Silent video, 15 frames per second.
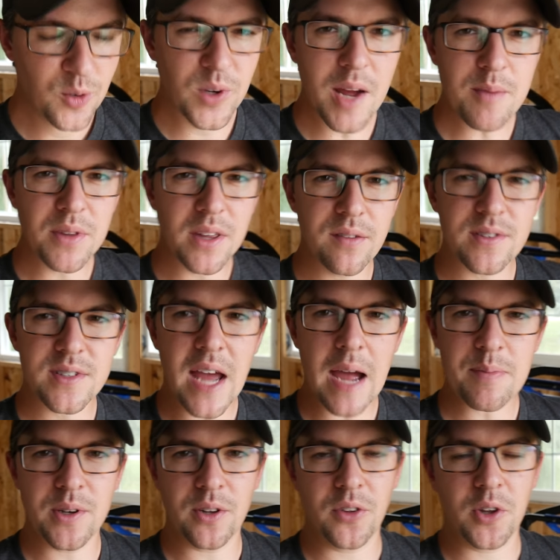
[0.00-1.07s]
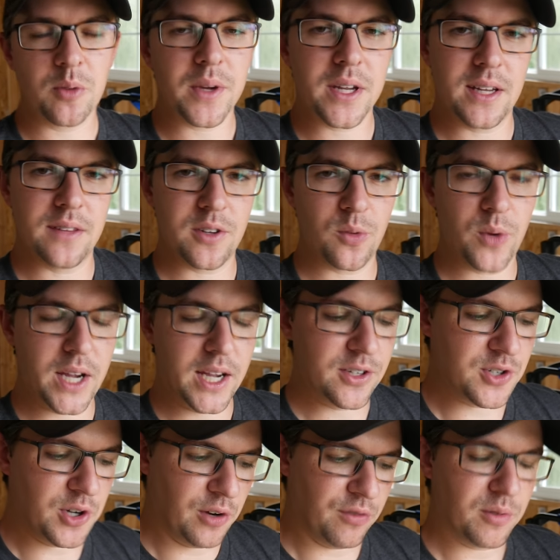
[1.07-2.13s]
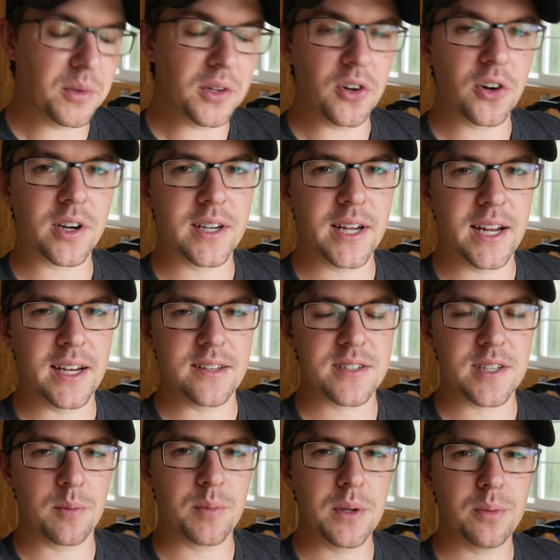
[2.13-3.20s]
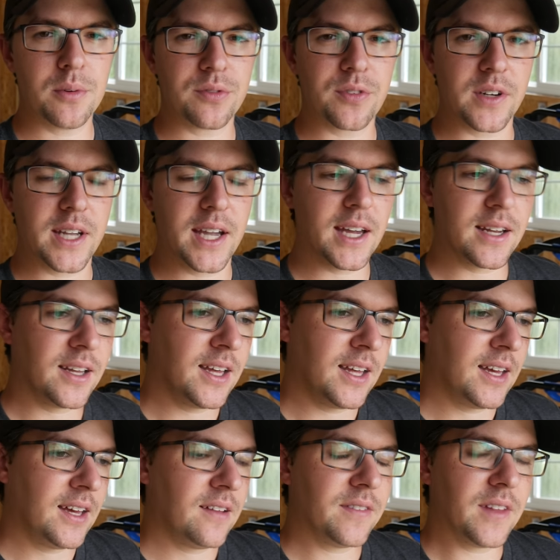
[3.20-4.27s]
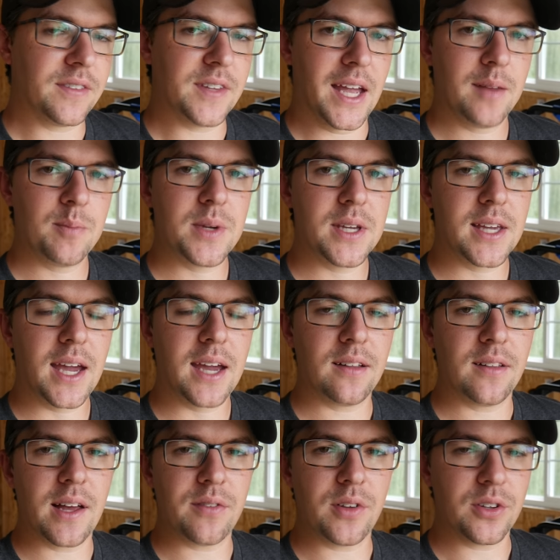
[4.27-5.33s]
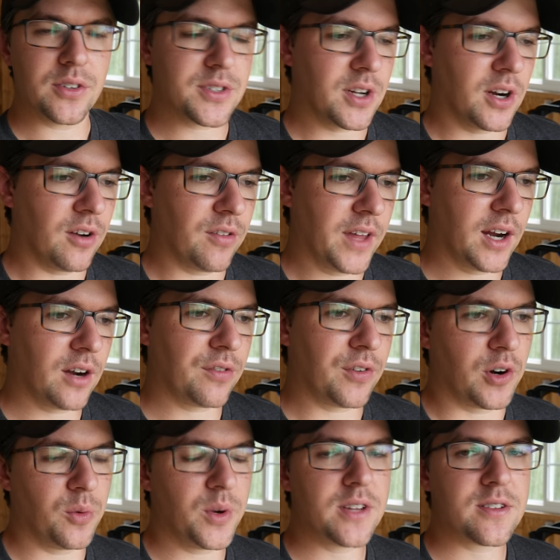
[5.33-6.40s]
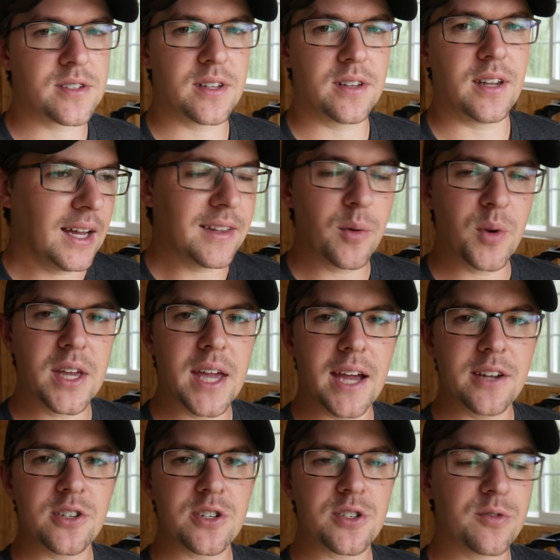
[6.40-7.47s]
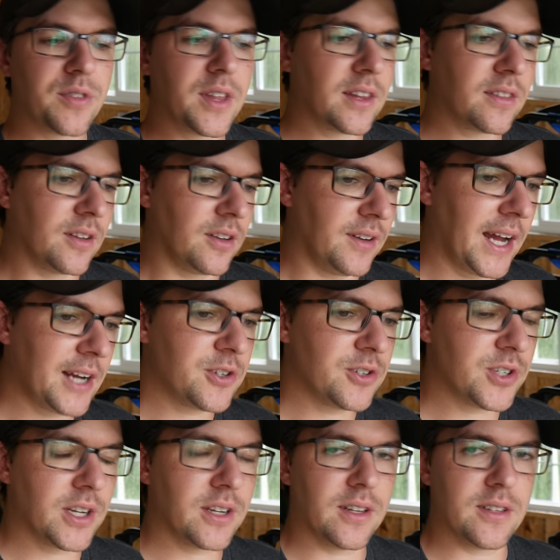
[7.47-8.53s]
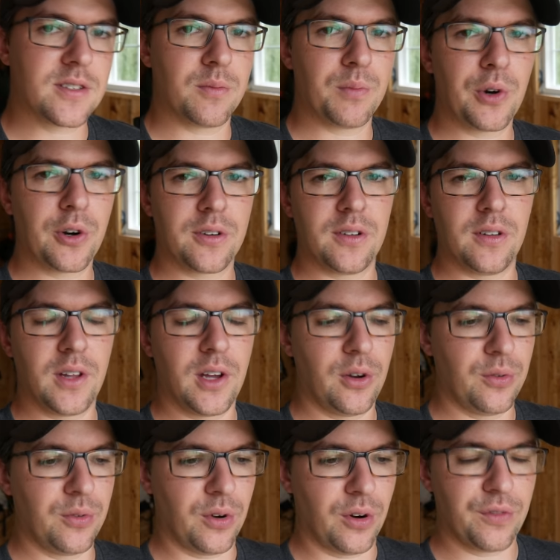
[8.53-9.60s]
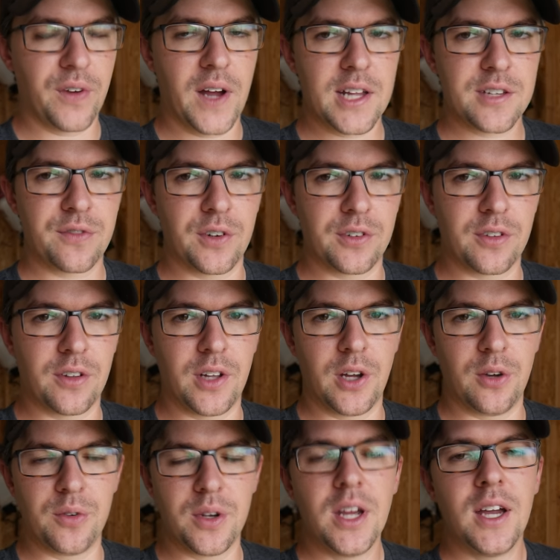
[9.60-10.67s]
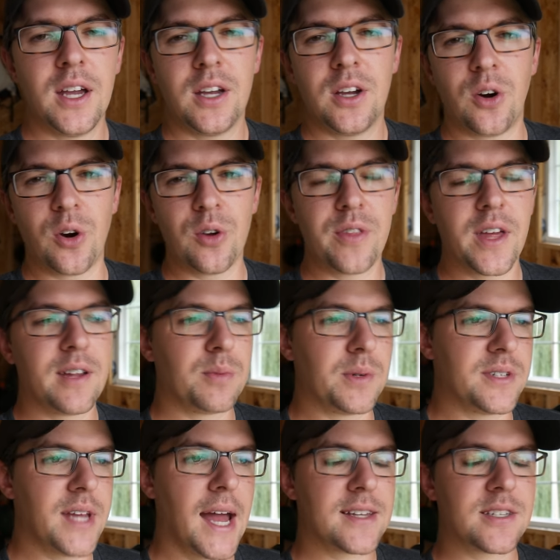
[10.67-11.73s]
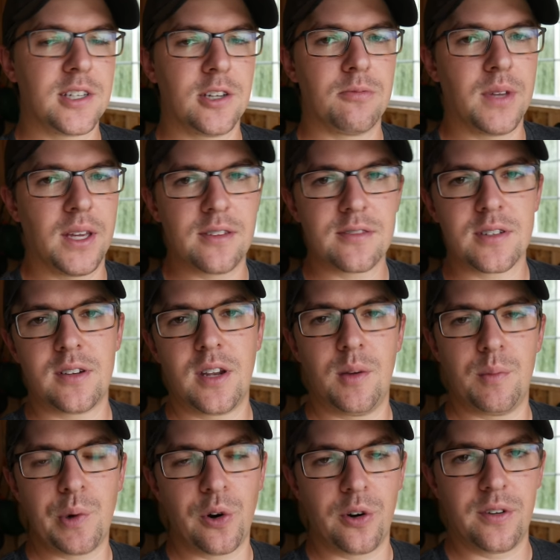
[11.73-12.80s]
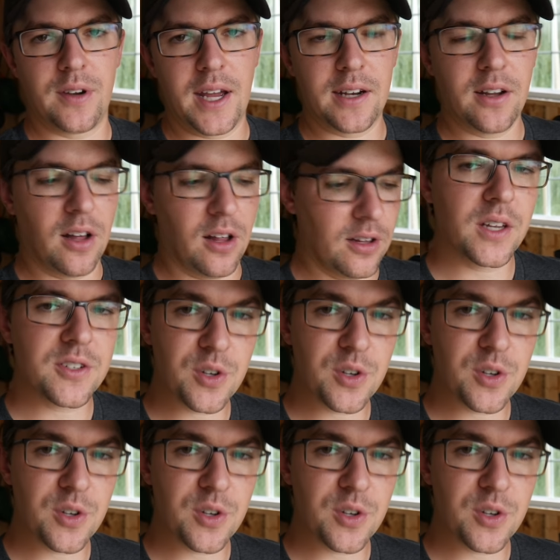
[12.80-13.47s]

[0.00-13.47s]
What I believe has happened a little bit in the rage over milorganite is that people forget that the NPK levels are there for a reason, and that we can't just think that nitrogen is important alone or phosphorus alone, or that potassium isn't important at all.